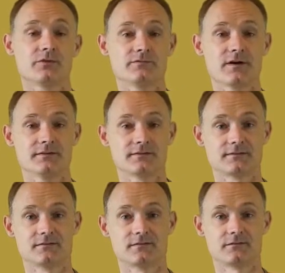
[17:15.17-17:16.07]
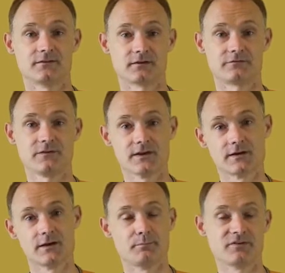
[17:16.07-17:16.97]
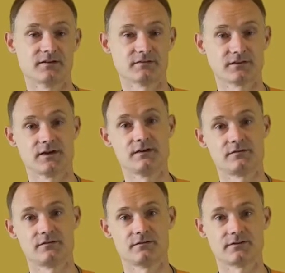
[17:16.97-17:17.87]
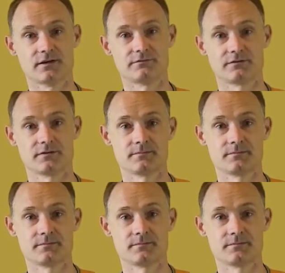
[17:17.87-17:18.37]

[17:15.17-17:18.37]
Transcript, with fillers: free fall distance of 6 feet and potentially injure yourself.